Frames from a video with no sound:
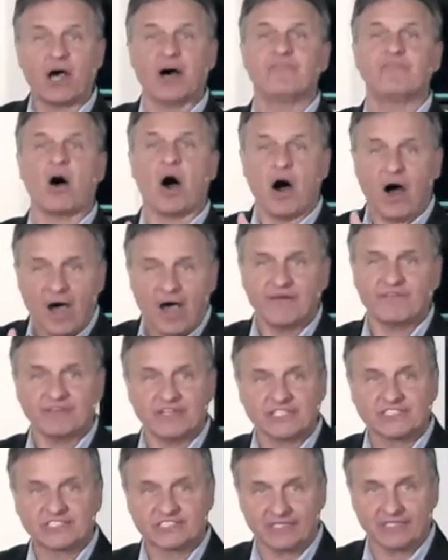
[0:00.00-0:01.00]
of
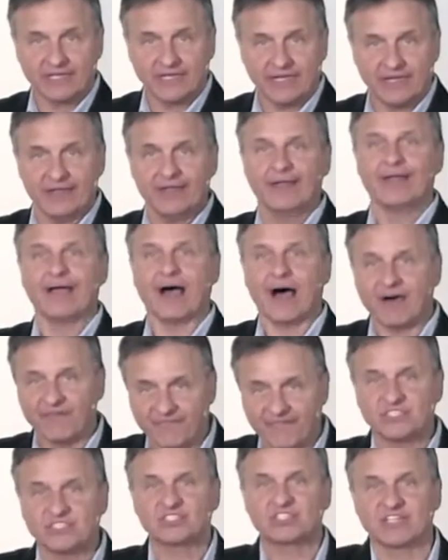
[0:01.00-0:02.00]
obviously
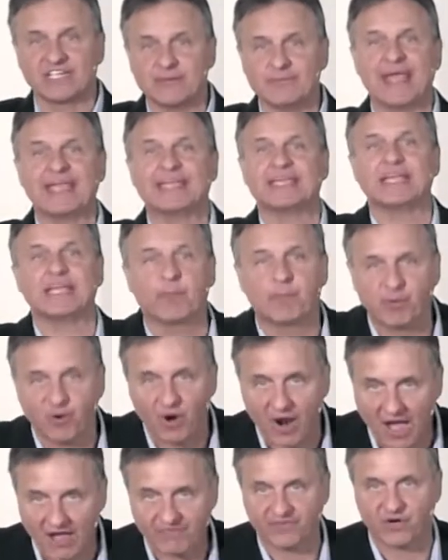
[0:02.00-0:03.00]
eventually making a
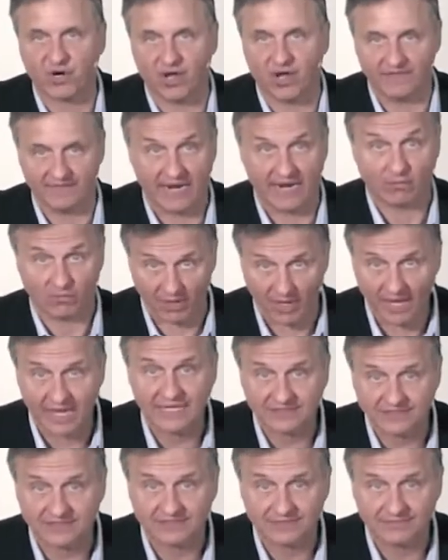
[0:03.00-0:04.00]
profit on that,
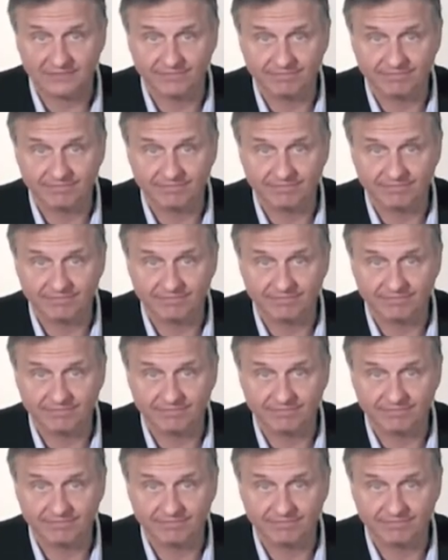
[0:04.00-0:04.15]
right?